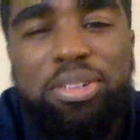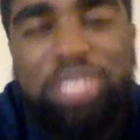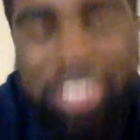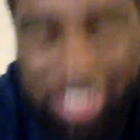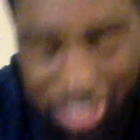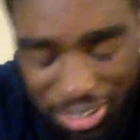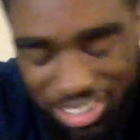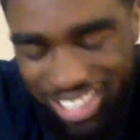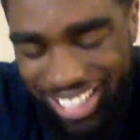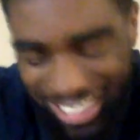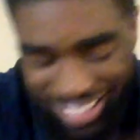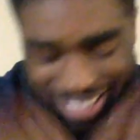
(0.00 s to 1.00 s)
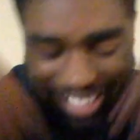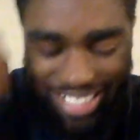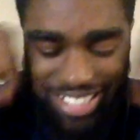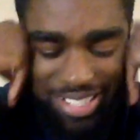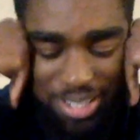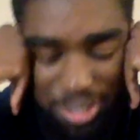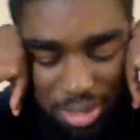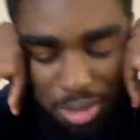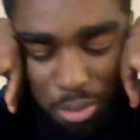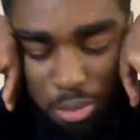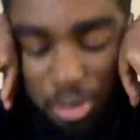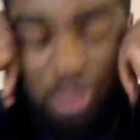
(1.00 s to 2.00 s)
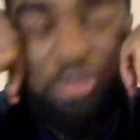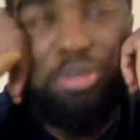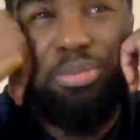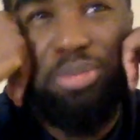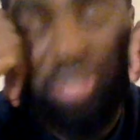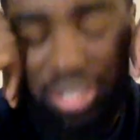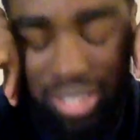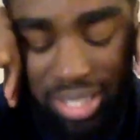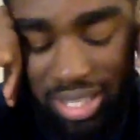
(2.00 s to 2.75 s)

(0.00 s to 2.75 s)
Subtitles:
and Noriega's The War Report.